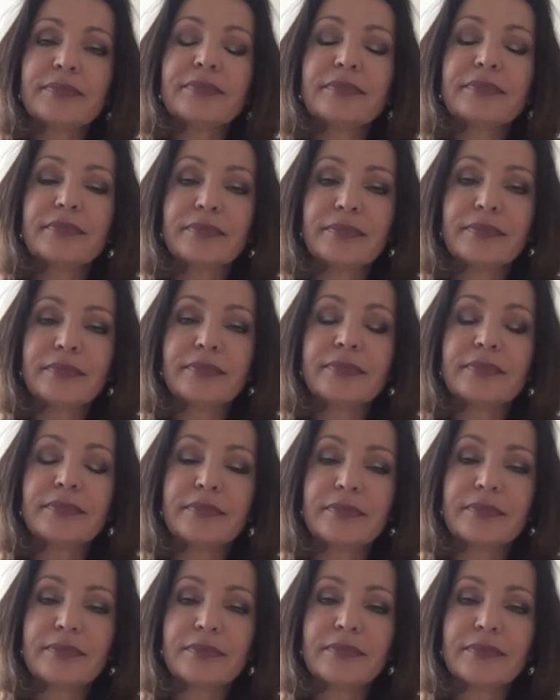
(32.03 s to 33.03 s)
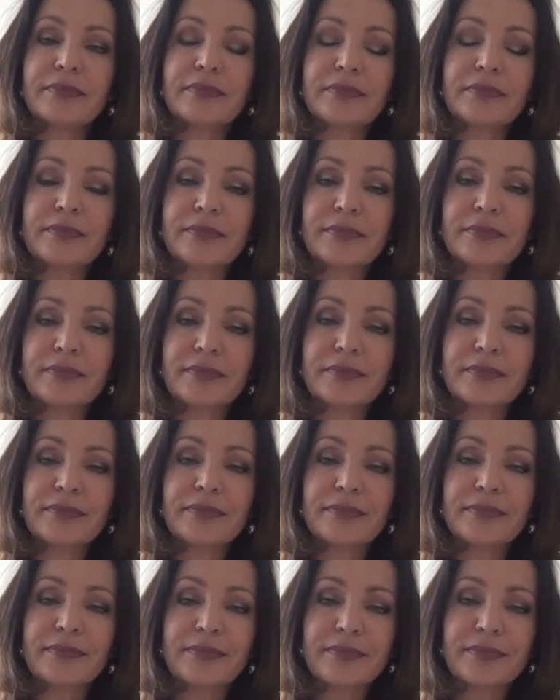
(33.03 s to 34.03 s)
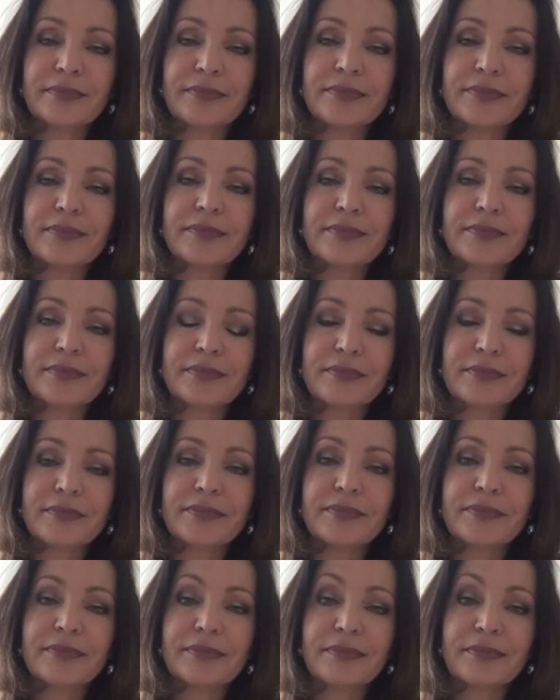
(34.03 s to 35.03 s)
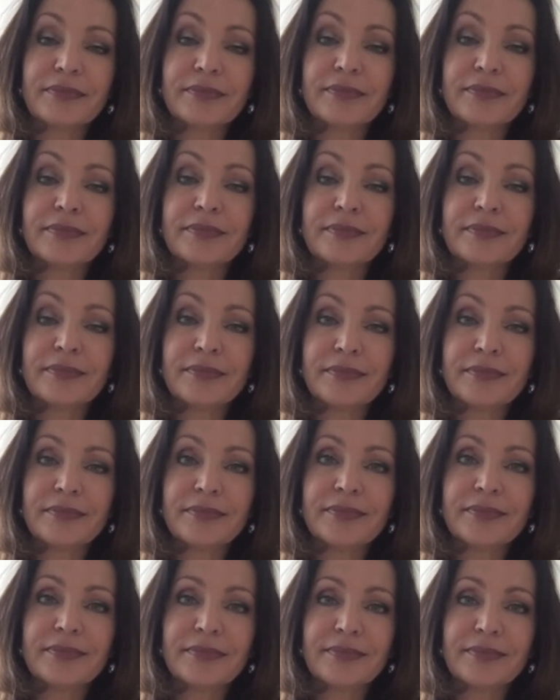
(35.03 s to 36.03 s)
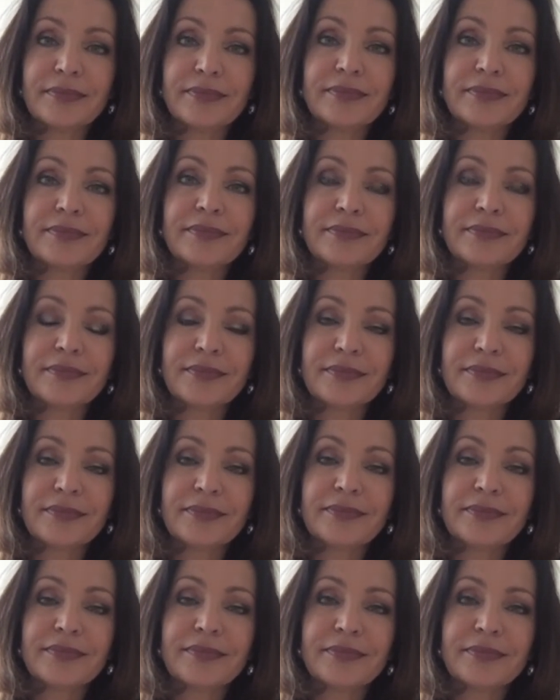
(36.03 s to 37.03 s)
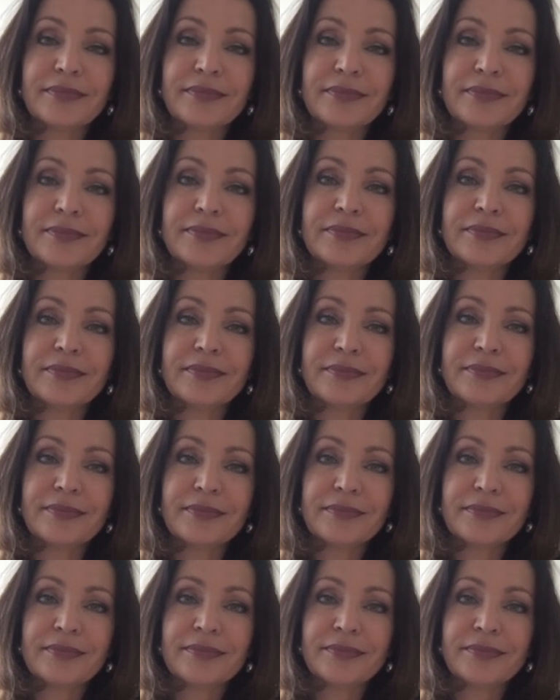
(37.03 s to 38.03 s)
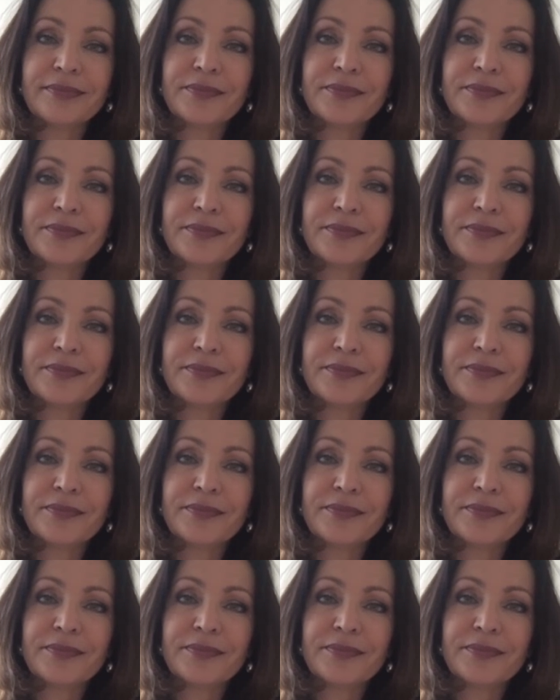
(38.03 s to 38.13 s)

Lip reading: [no speech]